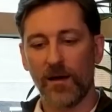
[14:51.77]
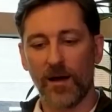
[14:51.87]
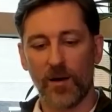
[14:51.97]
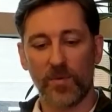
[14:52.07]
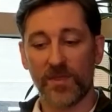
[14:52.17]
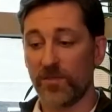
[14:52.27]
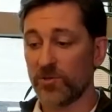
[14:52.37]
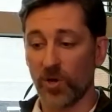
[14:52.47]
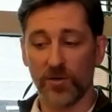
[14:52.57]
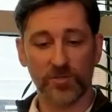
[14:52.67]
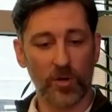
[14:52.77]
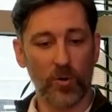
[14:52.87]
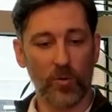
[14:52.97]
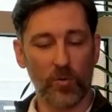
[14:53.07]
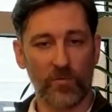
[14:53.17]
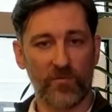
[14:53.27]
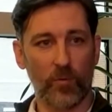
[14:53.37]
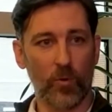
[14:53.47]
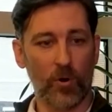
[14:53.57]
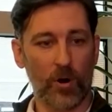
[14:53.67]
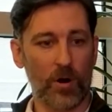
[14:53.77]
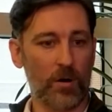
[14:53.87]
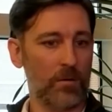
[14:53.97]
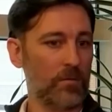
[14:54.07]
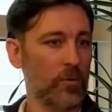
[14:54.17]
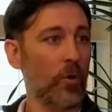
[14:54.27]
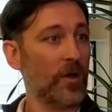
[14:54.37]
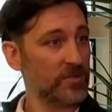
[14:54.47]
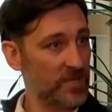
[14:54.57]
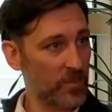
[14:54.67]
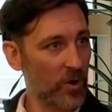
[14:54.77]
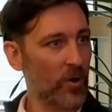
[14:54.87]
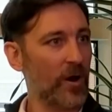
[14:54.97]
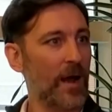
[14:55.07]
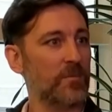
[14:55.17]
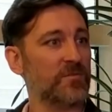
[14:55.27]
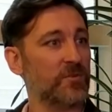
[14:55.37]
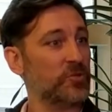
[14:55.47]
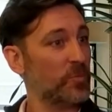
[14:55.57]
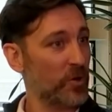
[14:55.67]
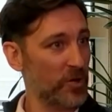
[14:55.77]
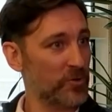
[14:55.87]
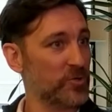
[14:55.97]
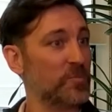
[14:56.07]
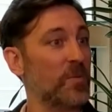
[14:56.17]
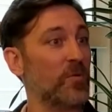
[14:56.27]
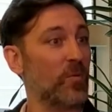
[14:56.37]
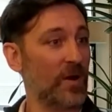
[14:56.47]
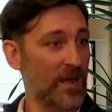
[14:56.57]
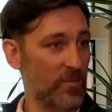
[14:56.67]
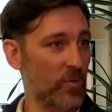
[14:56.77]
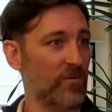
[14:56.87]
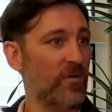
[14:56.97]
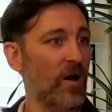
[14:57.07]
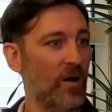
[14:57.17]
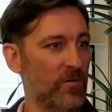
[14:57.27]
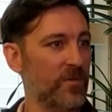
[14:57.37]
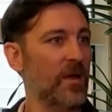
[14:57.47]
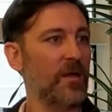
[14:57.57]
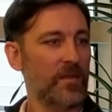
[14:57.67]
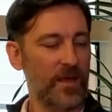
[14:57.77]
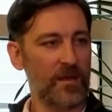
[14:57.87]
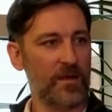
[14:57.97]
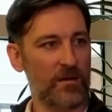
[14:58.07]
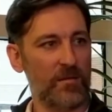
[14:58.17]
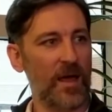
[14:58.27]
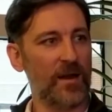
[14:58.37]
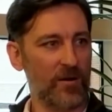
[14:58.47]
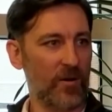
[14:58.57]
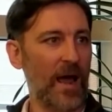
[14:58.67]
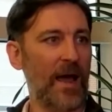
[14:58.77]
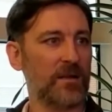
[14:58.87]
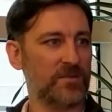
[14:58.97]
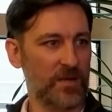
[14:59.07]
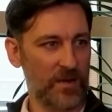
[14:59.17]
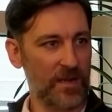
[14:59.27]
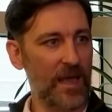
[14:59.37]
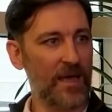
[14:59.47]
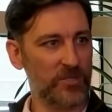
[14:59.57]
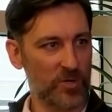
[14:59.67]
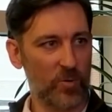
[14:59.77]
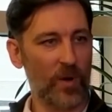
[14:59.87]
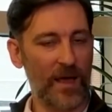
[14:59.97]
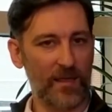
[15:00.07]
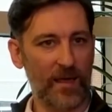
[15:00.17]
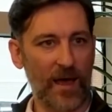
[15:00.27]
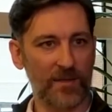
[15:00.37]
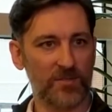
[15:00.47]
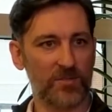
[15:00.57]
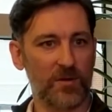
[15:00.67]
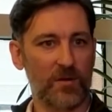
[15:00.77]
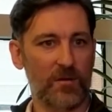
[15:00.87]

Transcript: Uh, but then there's also for loyalty programs for super users, people that want to get more involved, they can then interact and engage in a way that's